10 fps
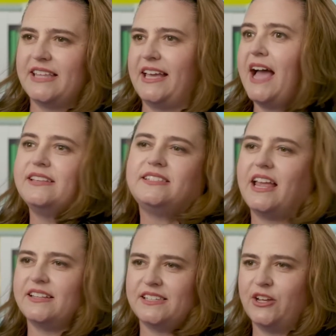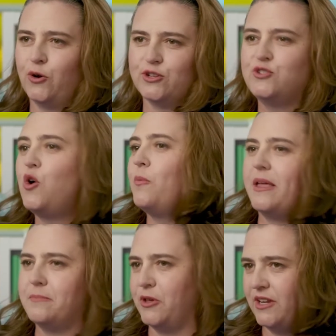like ice dancing or a
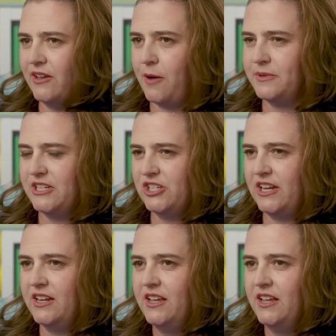snowman building competition.